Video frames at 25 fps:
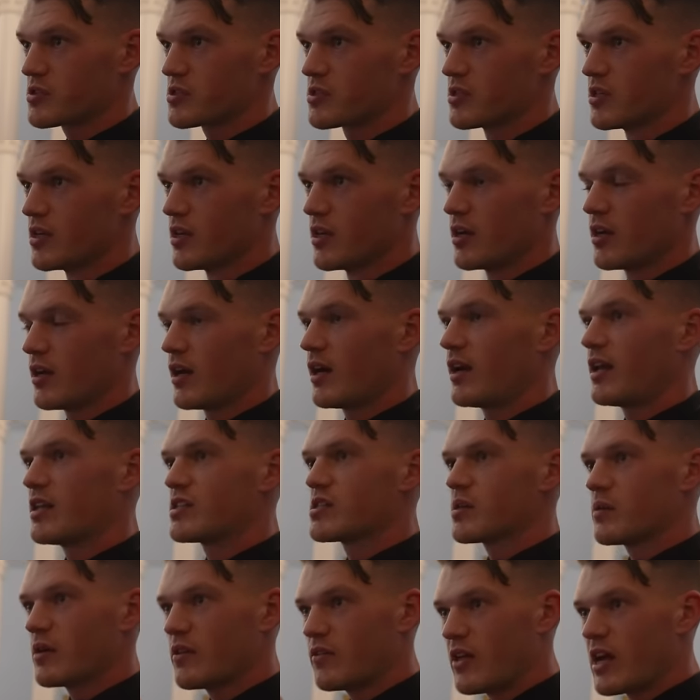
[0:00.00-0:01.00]

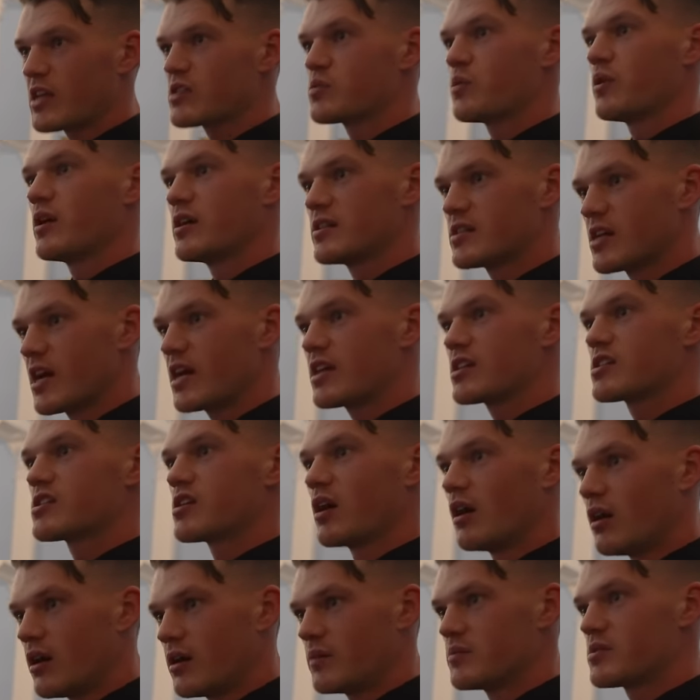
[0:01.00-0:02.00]
And that's why it takes
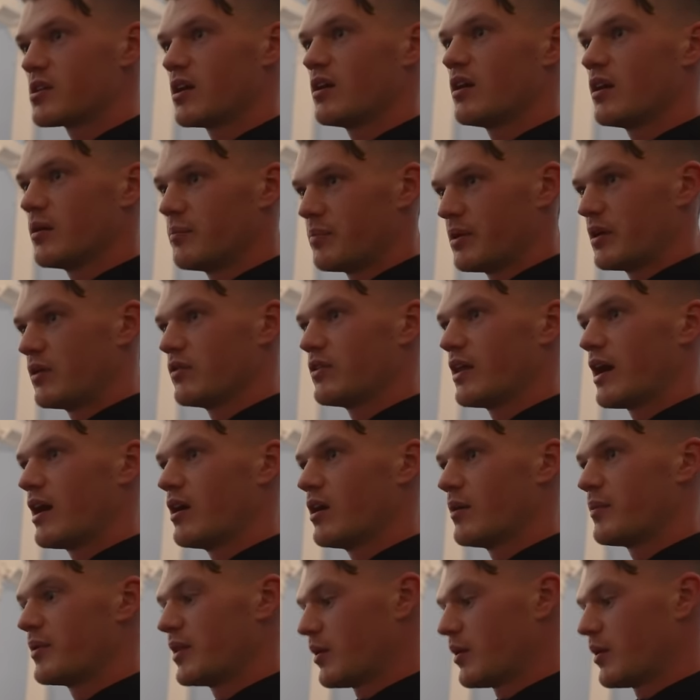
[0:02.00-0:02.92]
time to like build that up.